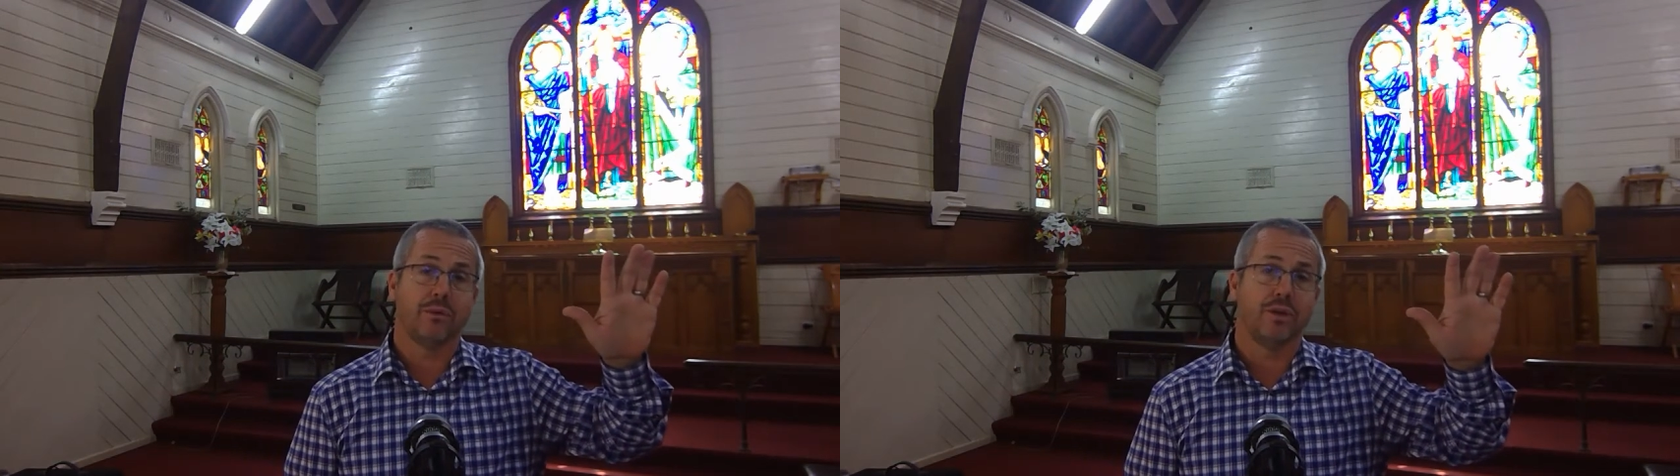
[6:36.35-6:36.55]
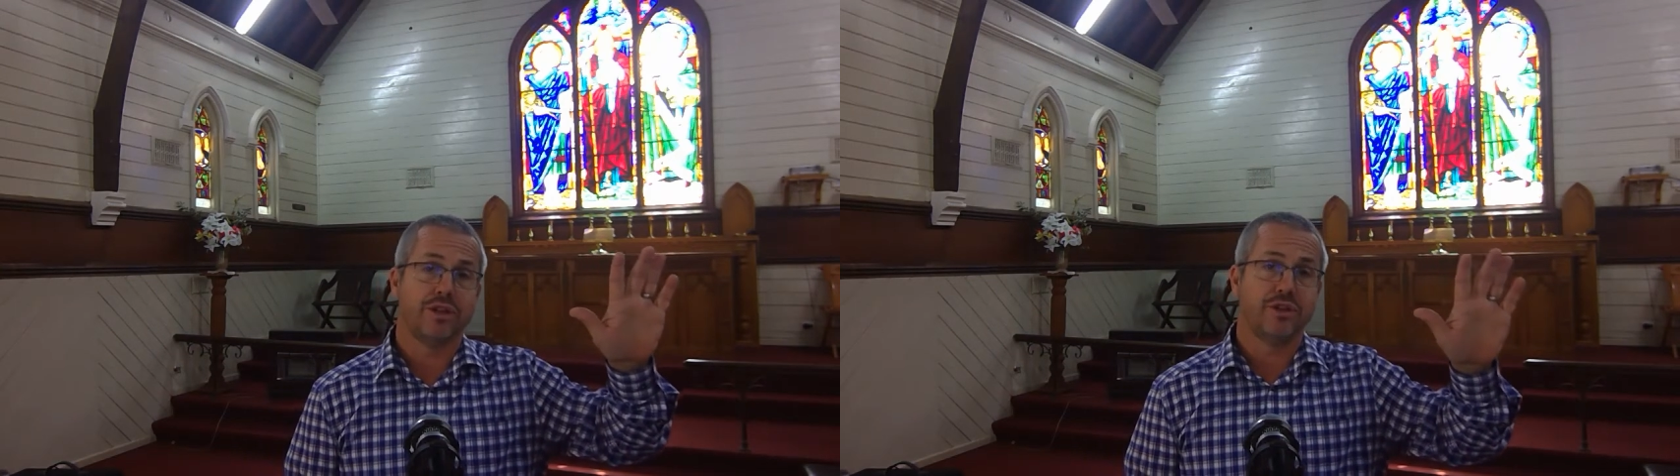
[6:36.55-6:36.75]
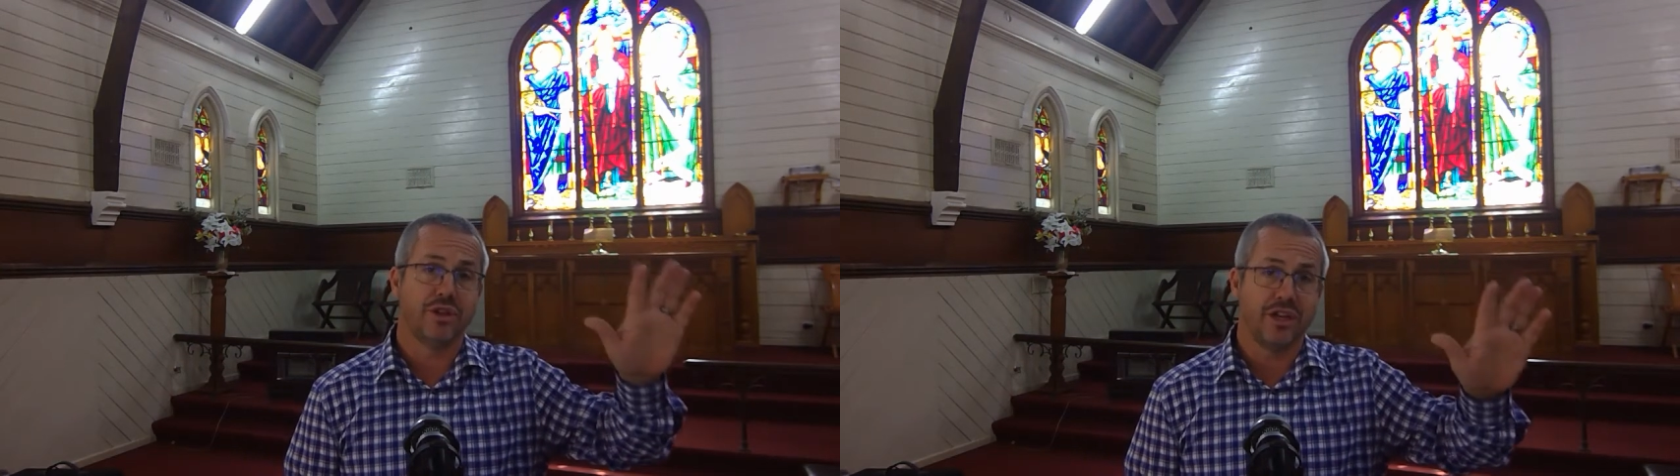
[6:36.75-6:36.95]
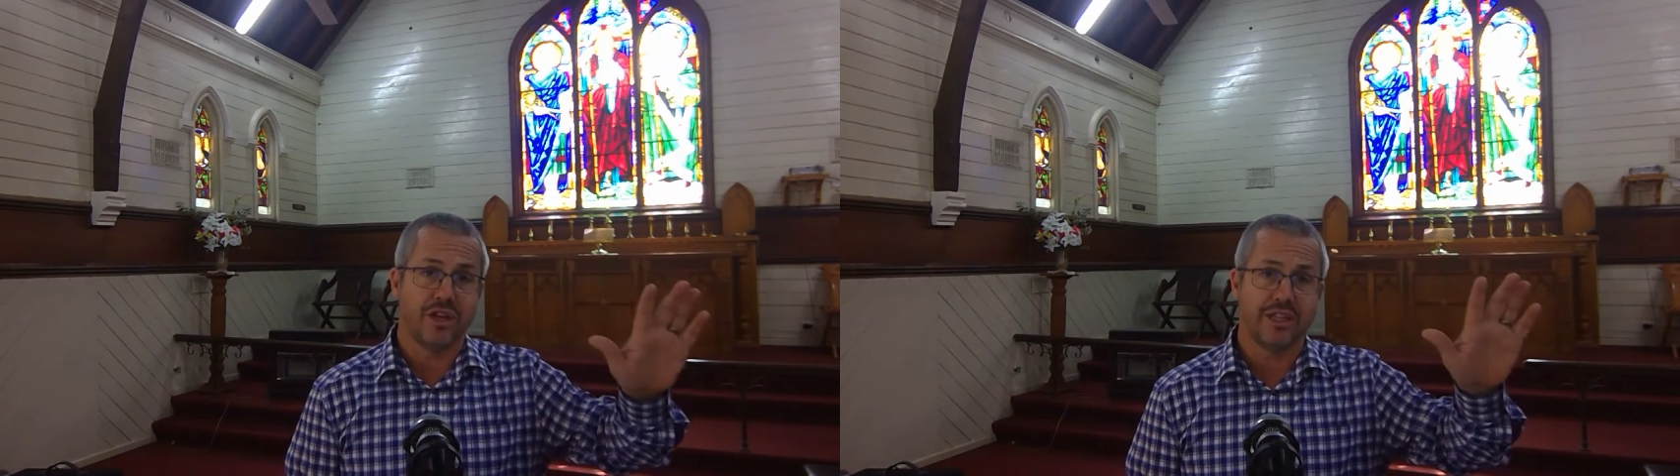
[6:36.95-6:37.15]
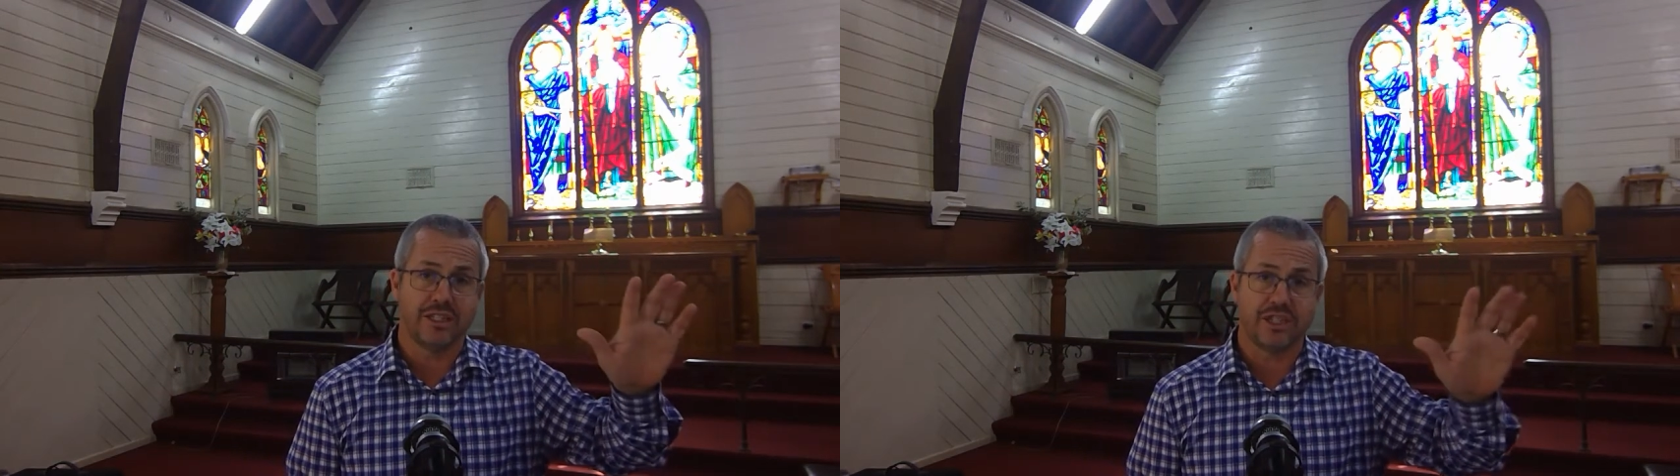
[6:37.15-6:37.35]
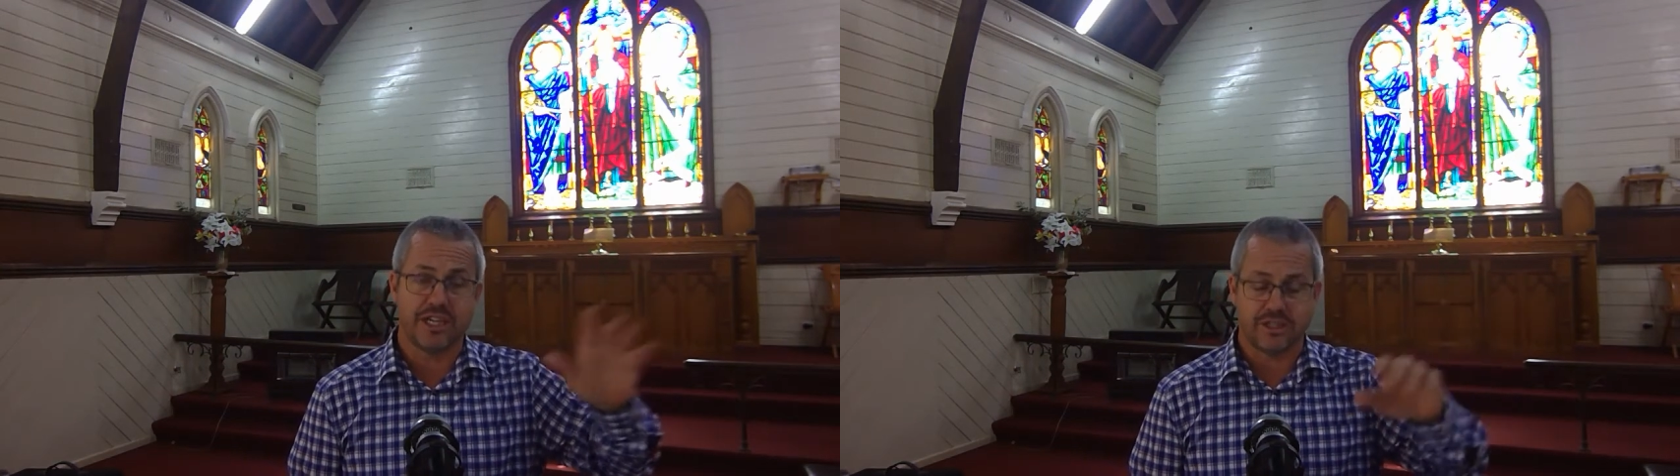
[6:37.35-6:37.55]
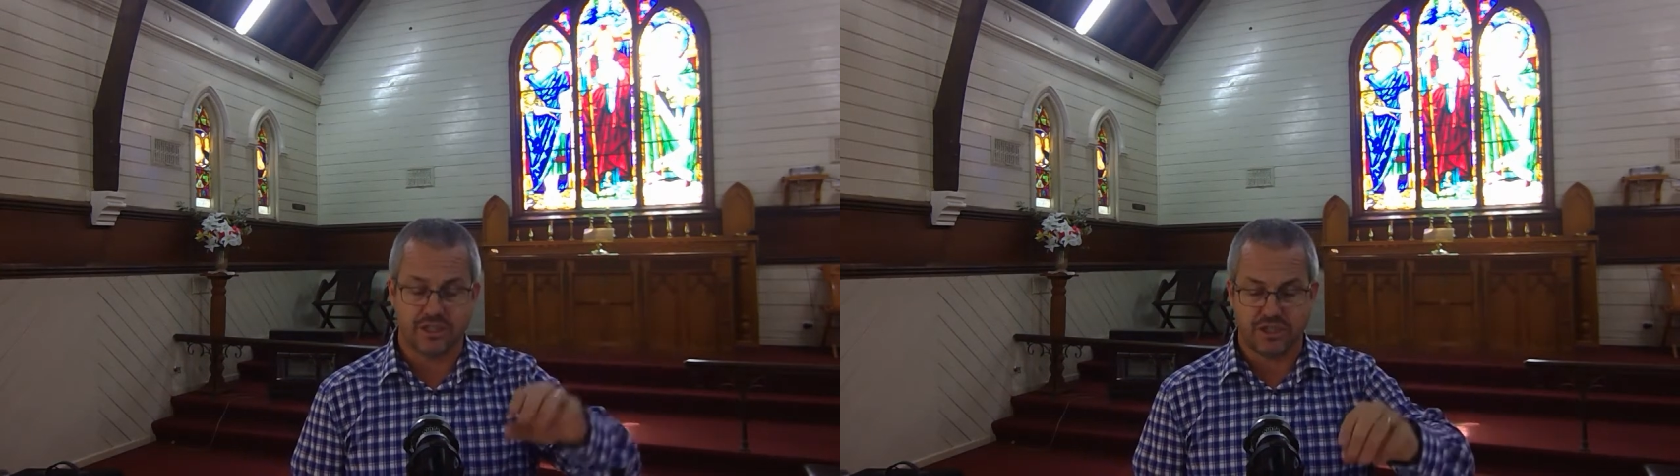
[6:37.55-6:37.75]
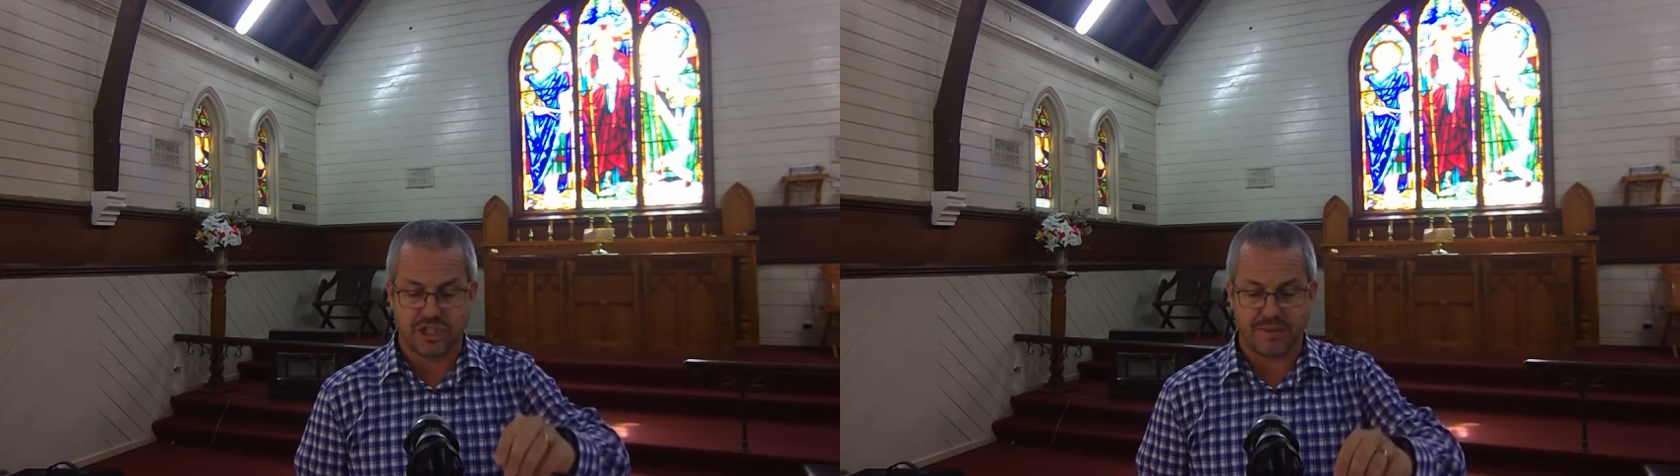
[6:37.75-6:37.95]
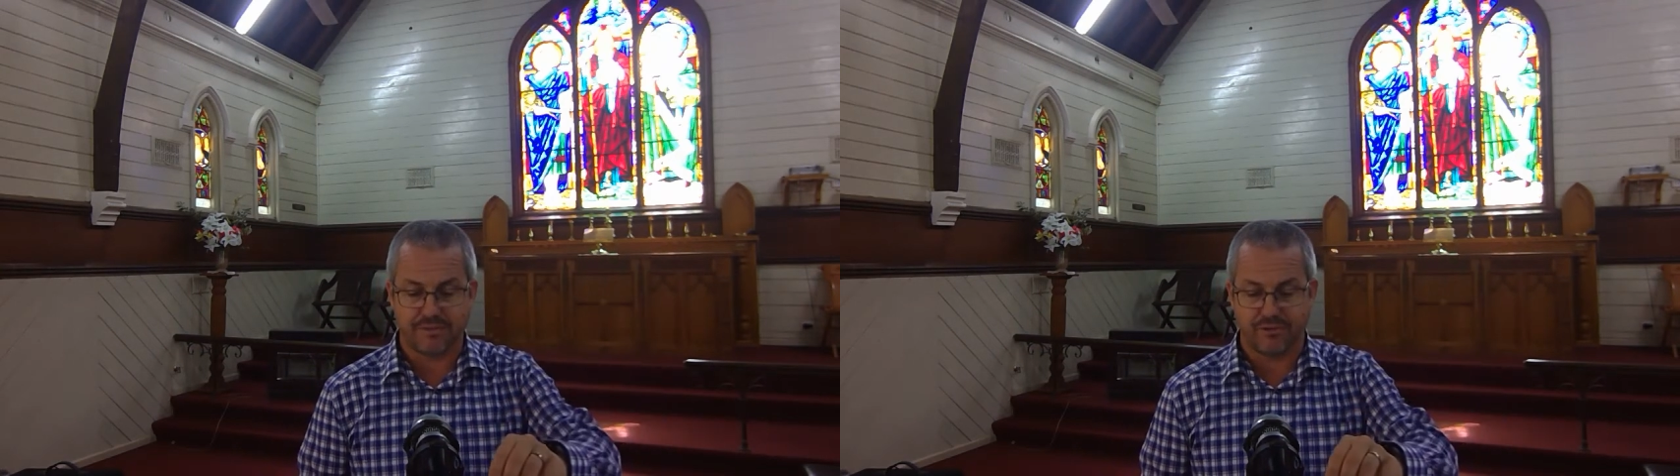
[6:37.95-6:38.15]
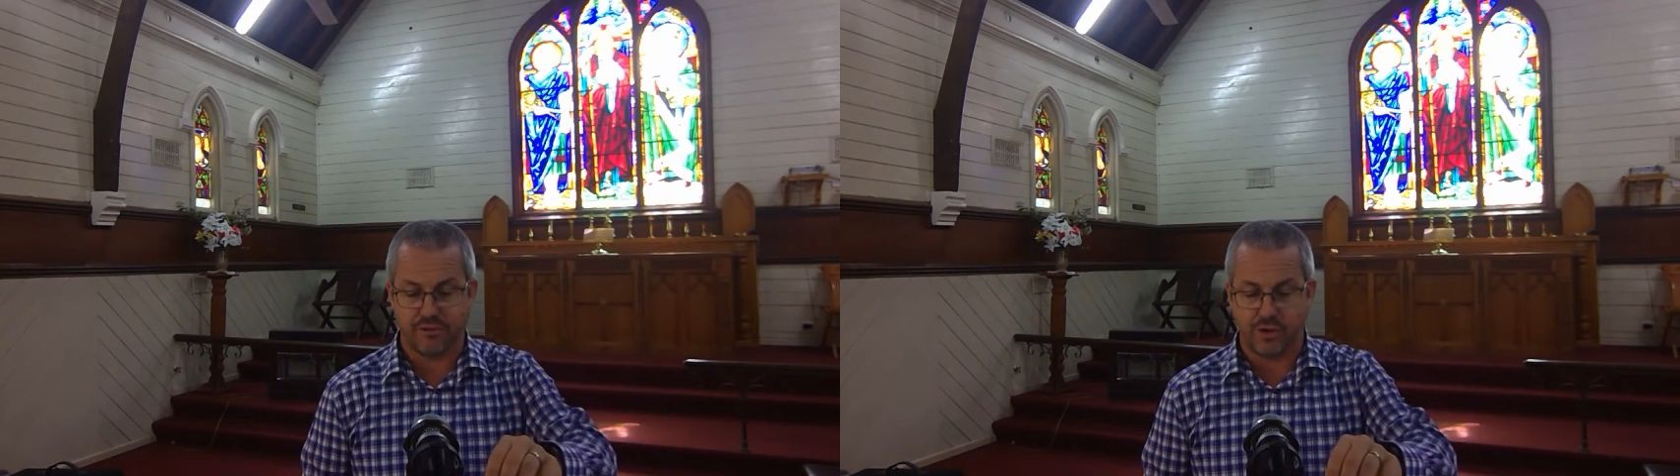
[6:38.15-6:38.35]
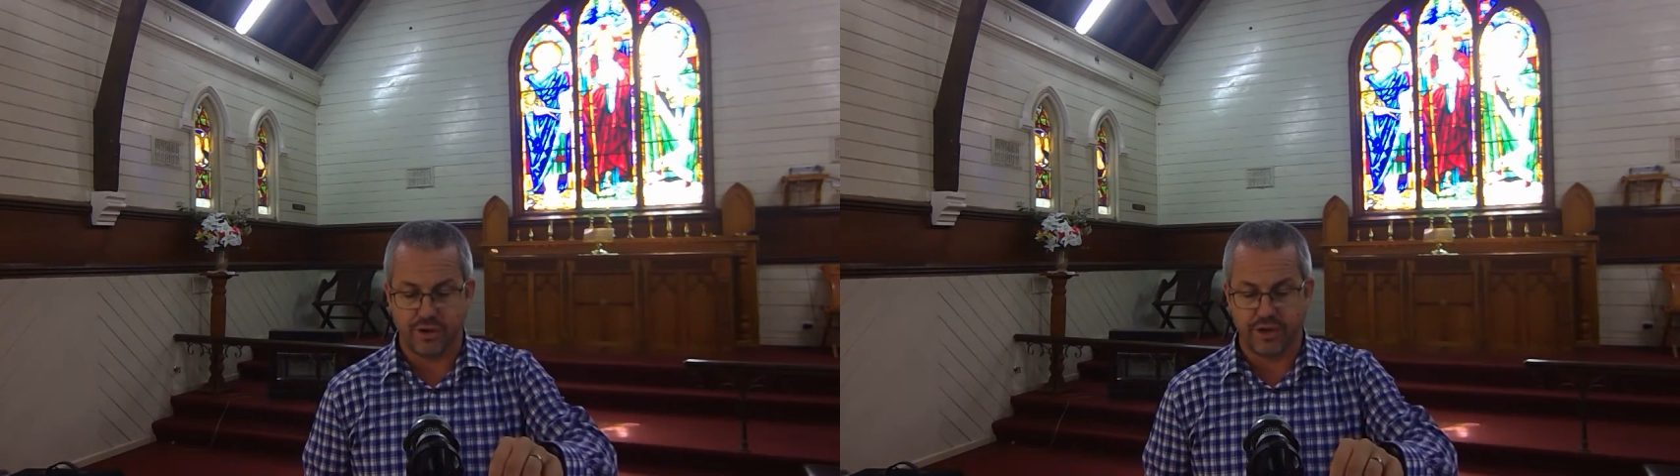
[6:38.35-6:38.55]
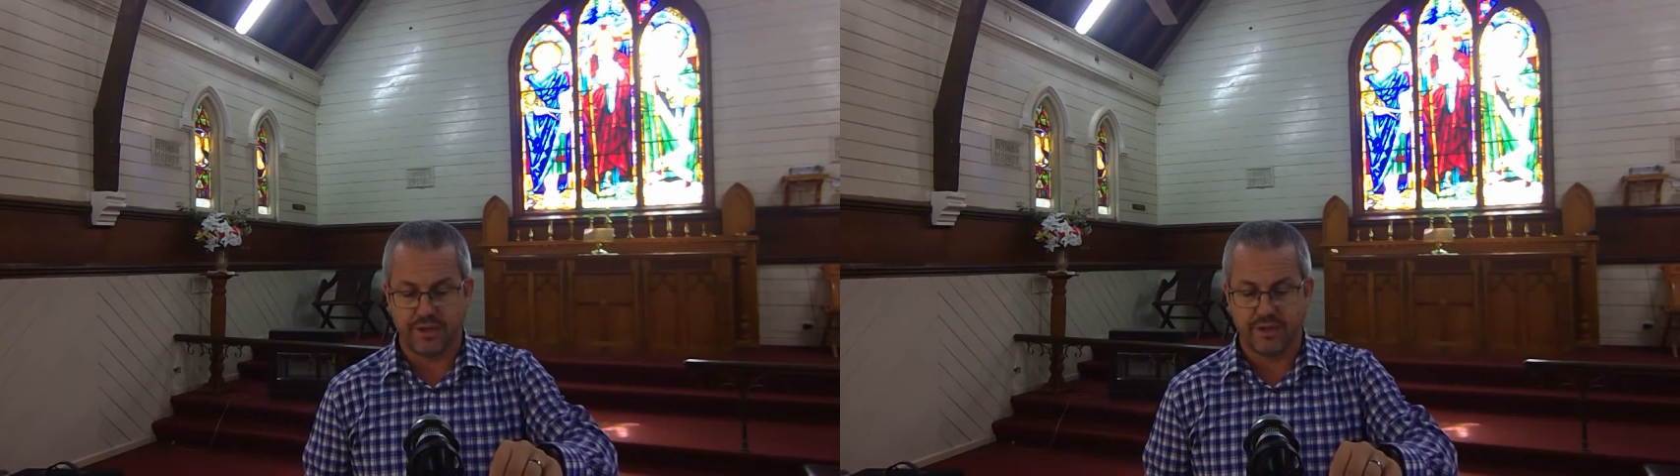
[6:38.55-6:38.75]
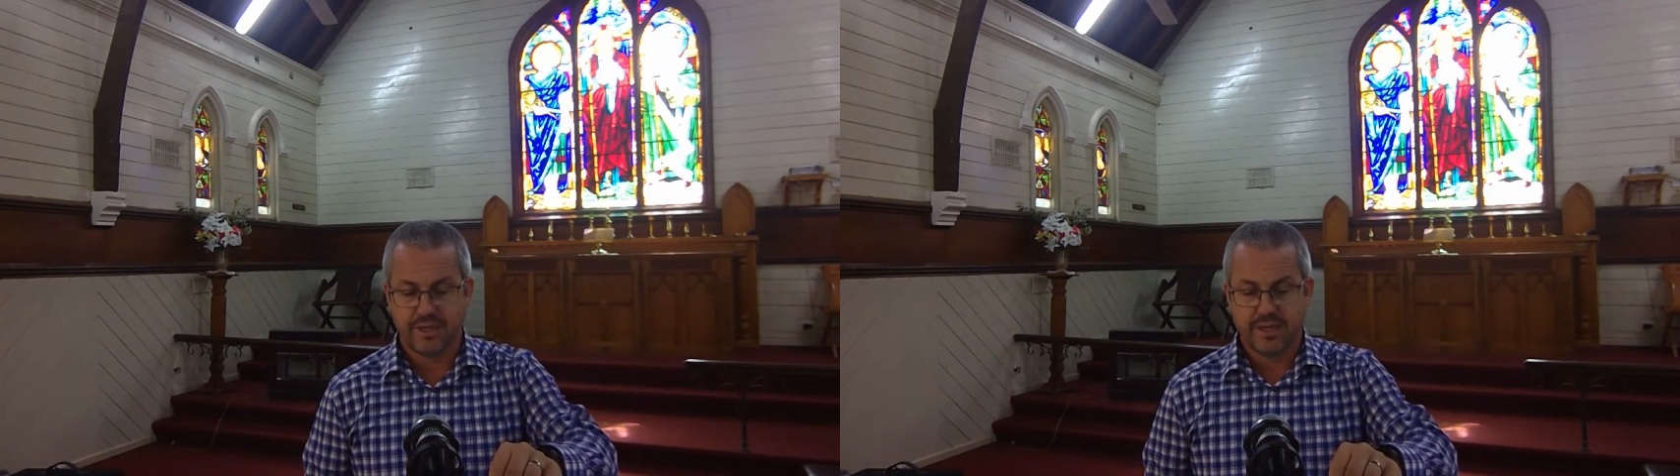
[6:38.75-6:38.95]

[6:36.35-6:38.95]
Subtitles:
with Neil in Genesis chapter 14.